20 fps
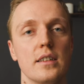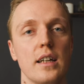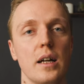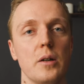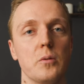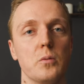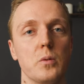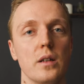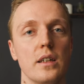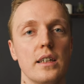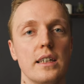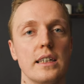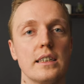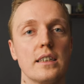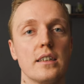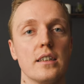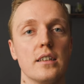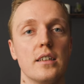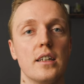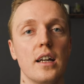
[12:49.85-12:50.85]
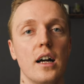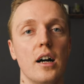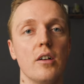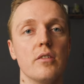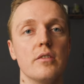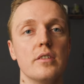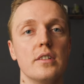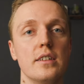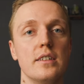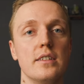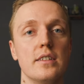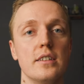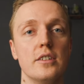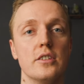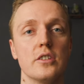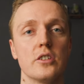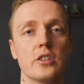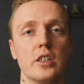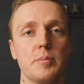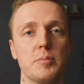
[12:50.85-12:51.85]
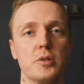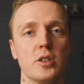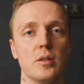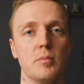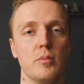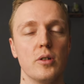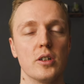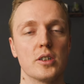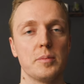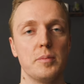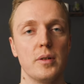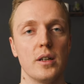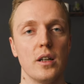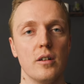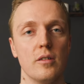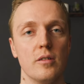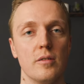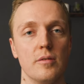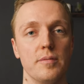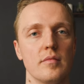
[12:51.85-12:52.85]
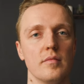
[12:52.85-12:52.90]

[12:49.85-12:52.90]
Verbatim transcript: I will link it down in the description box below.